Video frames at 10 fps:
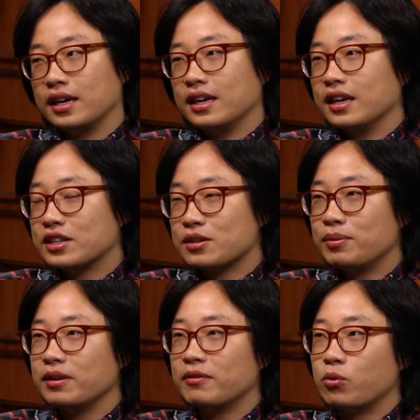it's a
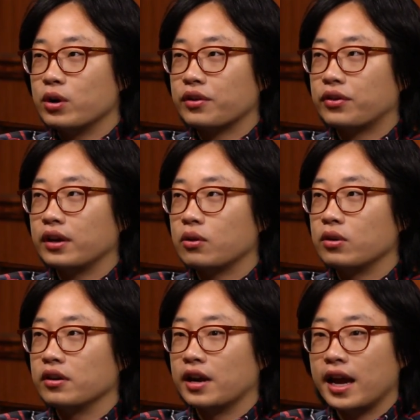bit of a weird thing
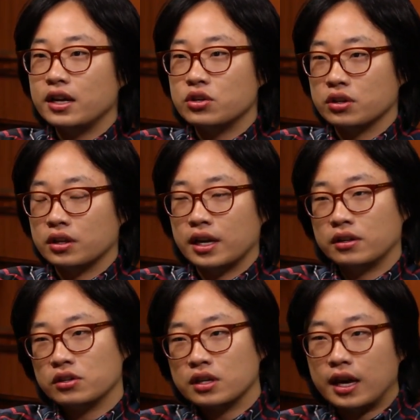when you're Asian and
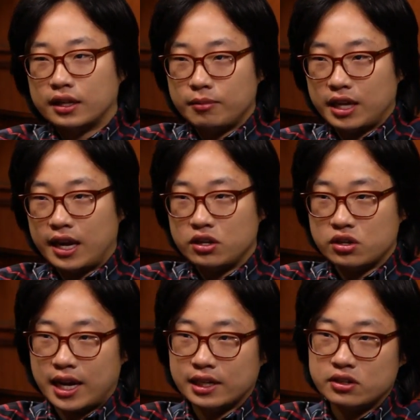there's not that many
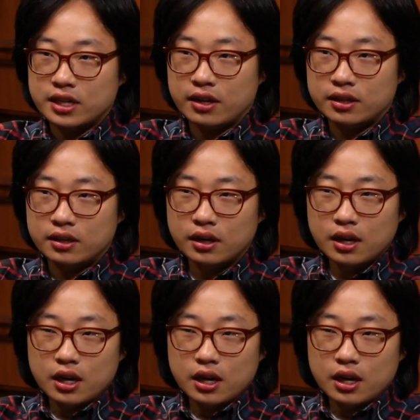Asian actors out there